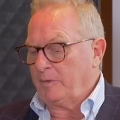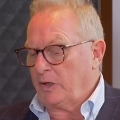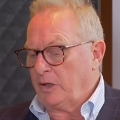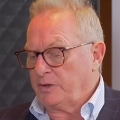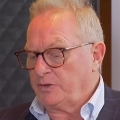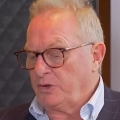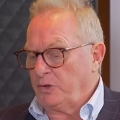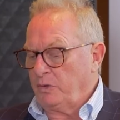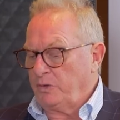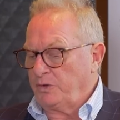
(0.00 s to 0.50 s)
and
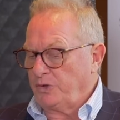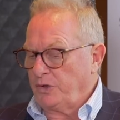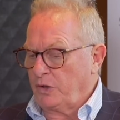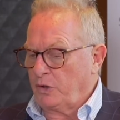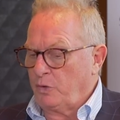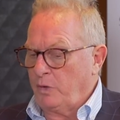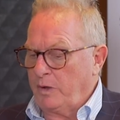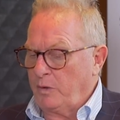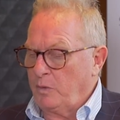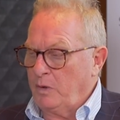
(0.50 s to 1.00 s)
got to know each other
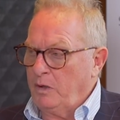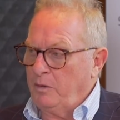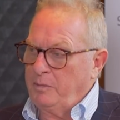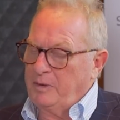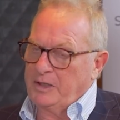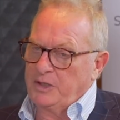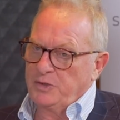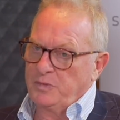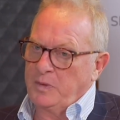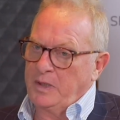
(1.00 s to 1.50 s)
quite well
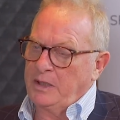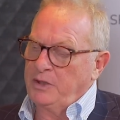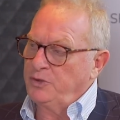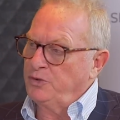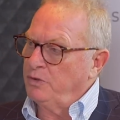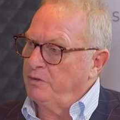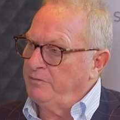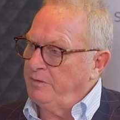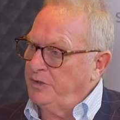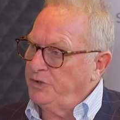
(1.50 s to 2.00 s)
because we had a
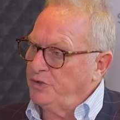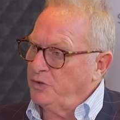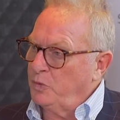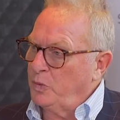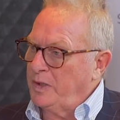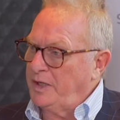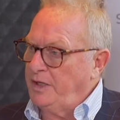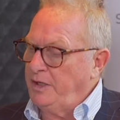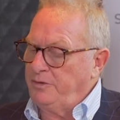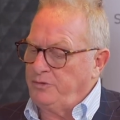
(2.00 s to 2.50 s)
joint venture.
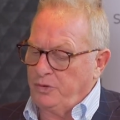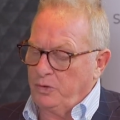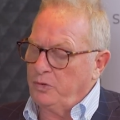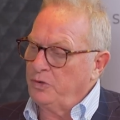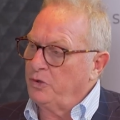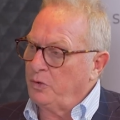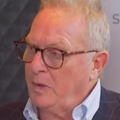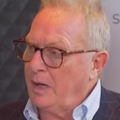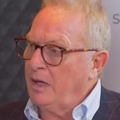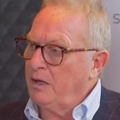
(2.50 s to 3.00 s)
When he
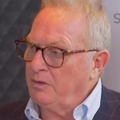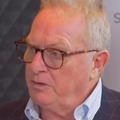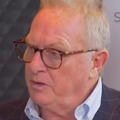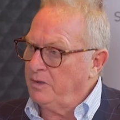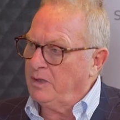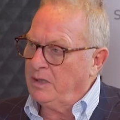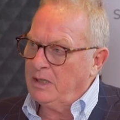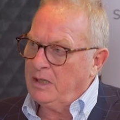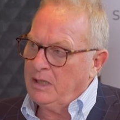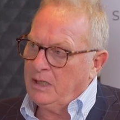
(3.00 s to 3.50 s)

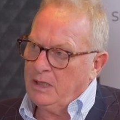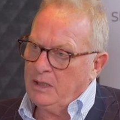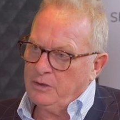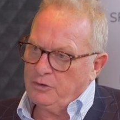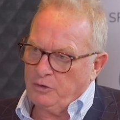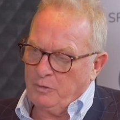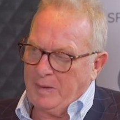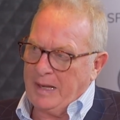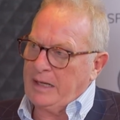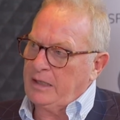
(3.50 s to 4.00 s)

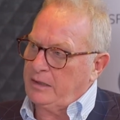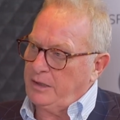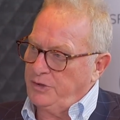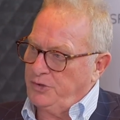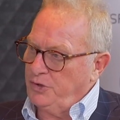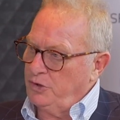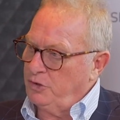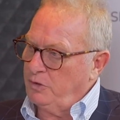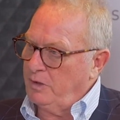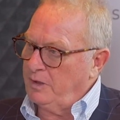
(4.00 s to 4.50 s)
dramatically
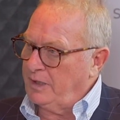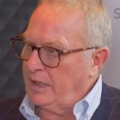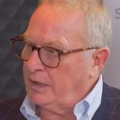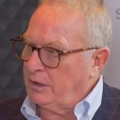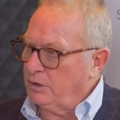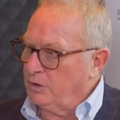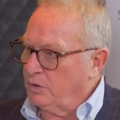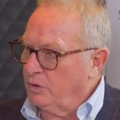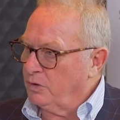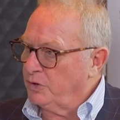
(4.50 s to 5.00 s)
turned around
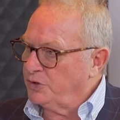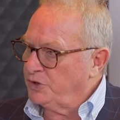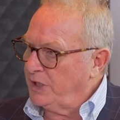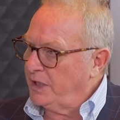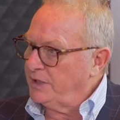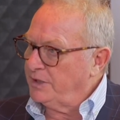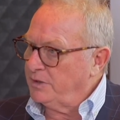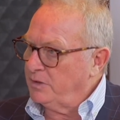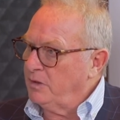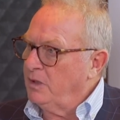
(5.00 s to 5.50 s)
AngloGold
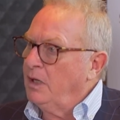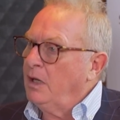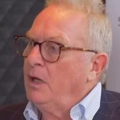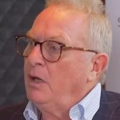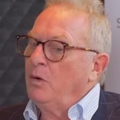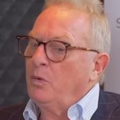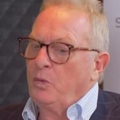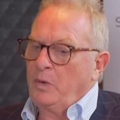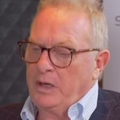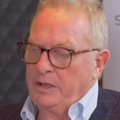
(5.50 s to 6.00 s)
Ashanti,
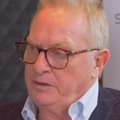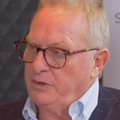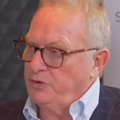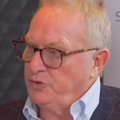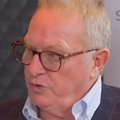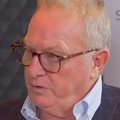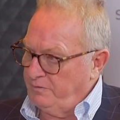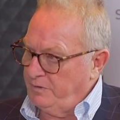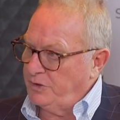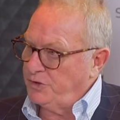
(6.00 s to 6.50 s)
we had the
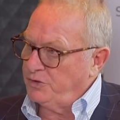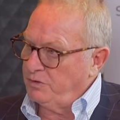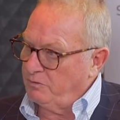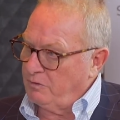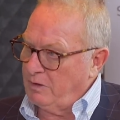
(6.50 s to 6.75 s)
joint venture of